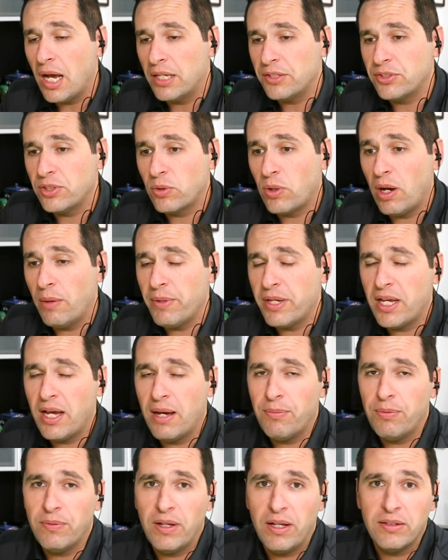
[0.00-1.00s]
So coming
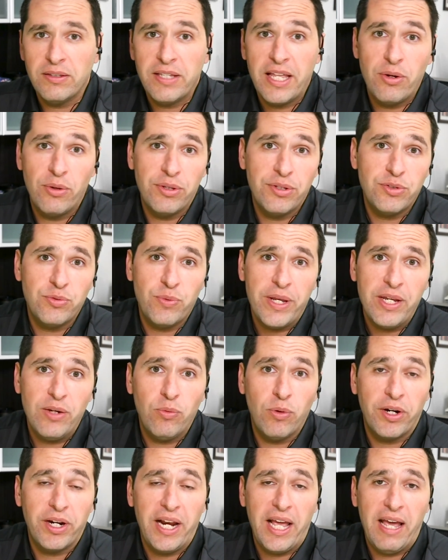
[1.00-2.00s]
up later this
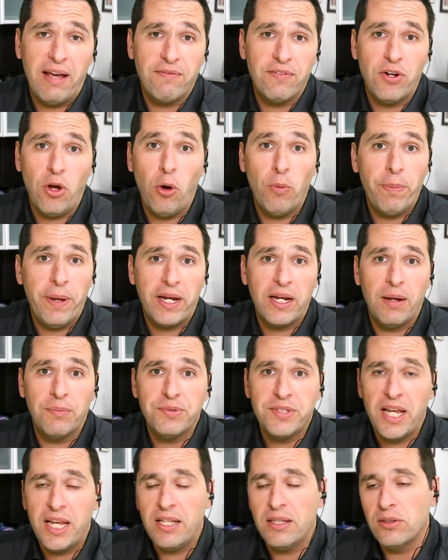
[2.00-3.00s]
week, we're going to have an OPEC
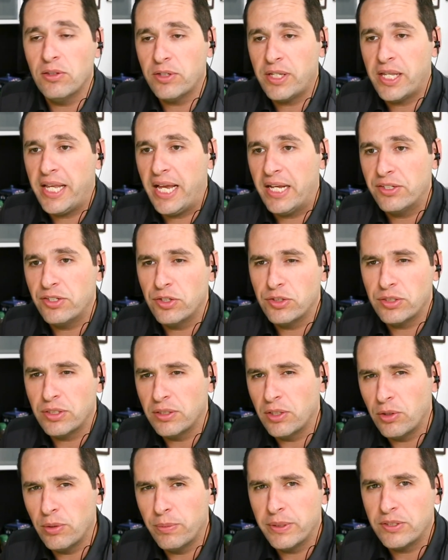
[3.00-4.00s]
update looking at just a
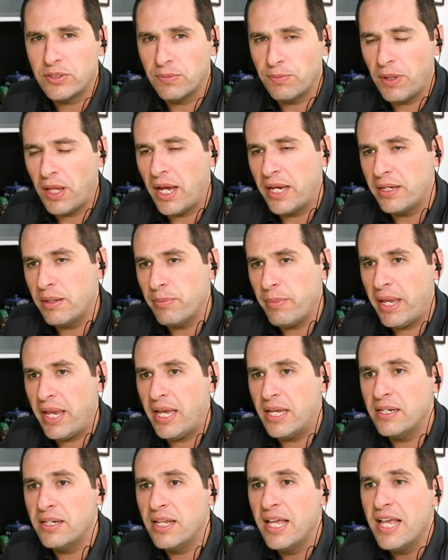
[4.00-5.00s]
little bit supply
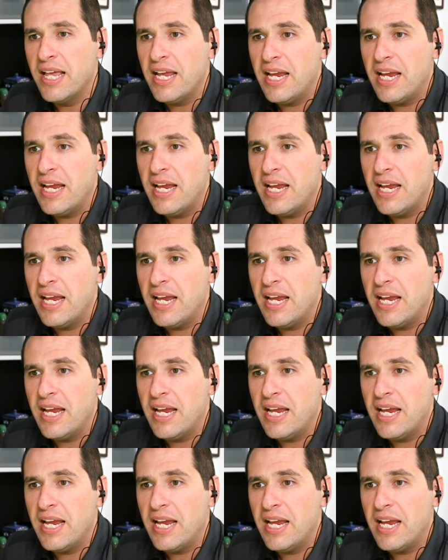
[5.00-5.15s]
demand.